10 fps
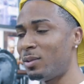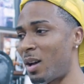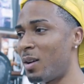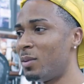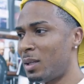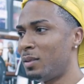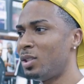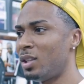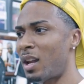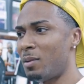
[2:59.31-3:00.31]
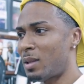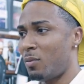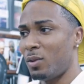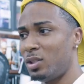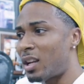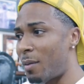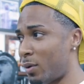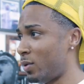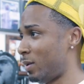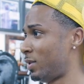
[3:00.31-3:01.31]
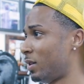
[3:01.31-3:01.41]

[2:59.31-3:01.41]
you know, and shit, I was like, well shit, I'm a Crip